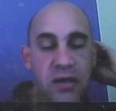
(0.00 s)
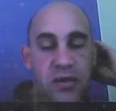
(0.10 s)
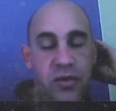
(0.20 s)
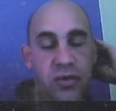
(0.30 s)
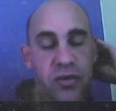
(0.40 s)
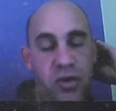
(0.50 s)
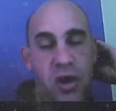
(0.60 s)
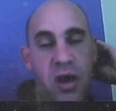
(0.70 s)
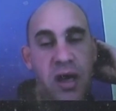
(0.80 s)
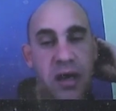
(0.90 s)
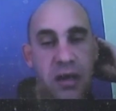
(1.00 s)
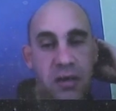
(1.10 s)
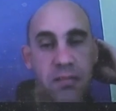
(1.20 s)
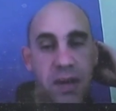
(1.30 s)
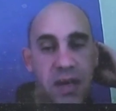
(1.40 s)
to try and
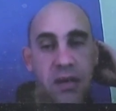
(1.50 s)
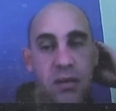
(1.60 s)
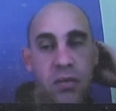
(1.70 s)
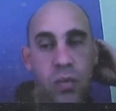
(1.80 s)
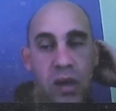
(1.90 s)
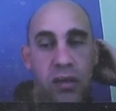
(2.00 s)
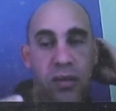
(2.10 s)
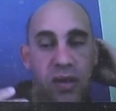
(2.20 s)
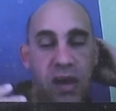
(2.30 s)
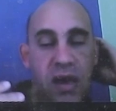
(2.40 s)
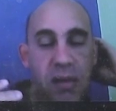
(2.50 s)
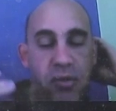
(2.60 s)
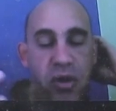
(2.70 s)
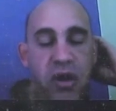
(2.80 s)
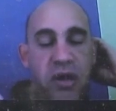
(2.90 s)
compete with
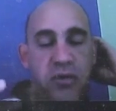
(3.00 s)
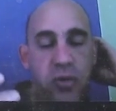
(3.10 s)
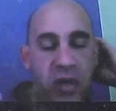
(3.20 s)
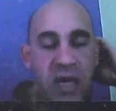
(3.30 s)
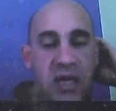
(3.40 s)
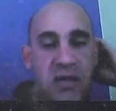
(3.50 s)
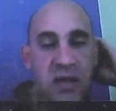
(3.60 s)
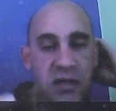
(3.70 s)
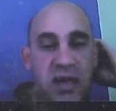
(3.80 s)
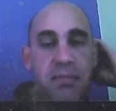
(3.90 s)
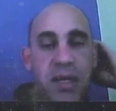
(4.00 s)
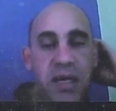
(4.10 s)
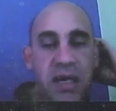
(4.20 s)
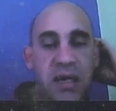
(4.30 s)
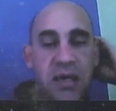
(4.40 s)
product or kit assembly